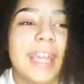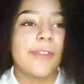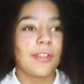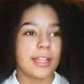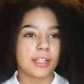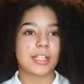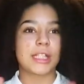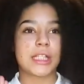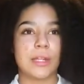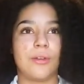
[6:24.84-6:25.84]
Like he was like
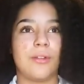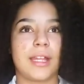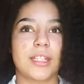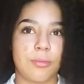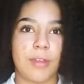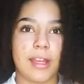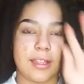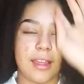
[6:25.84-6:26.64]
so like surprised at